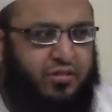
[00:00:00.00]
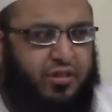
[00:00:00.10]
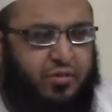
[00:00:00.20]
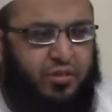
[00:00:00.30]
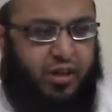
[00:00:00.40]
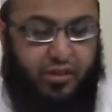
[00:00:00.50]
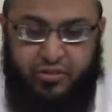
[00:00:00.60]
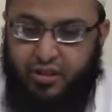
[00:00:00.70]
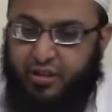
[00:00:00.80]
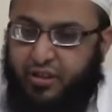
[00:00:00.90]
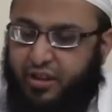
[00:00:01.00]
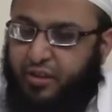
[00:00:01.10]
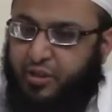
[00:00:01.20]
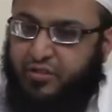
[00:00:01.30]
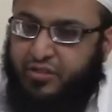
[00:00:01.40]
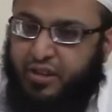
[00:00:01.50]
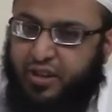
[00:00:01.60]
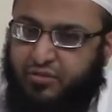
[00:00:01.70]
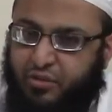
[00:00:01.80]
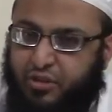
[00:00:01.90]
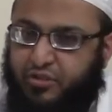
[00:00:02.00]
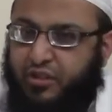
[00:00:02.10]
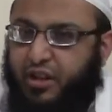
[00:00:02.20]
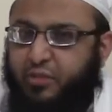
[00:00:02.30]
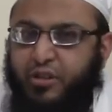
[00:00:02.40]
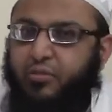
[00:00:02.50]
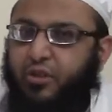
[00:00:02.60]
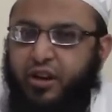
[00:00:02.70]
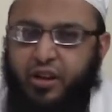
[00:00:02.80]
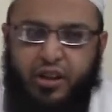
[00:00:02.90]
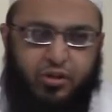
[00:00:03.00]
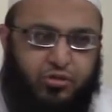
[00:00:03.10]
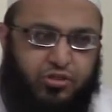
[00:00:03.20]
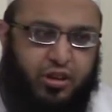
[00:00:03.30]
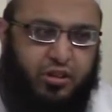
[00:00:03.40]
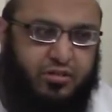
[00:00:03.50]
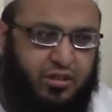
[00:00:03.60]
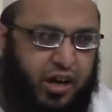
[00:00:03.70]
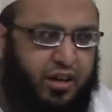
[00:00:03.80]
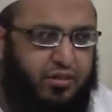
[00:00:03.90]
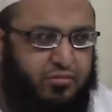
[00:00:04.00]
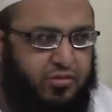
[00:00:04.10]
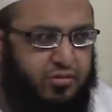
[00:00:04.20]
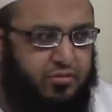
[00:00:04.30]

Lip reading: that's another thing about slaves. You could sell them in the market like you sell items.